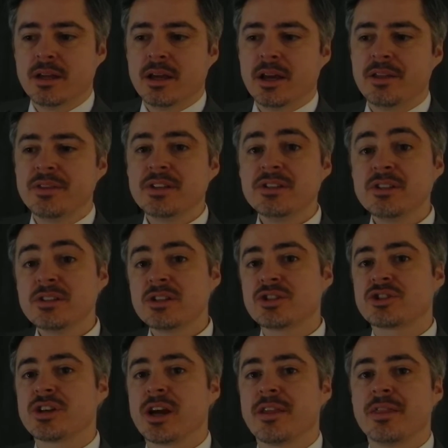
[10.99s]
and this is a
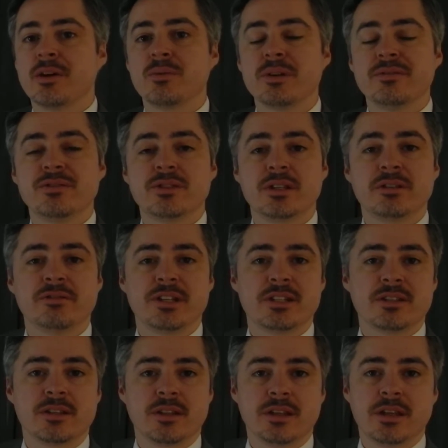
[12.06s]
trend that we've seen
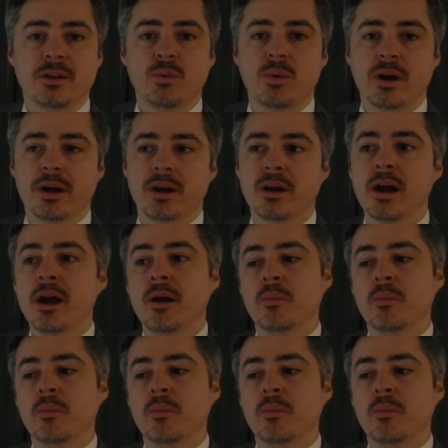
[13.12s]
recently where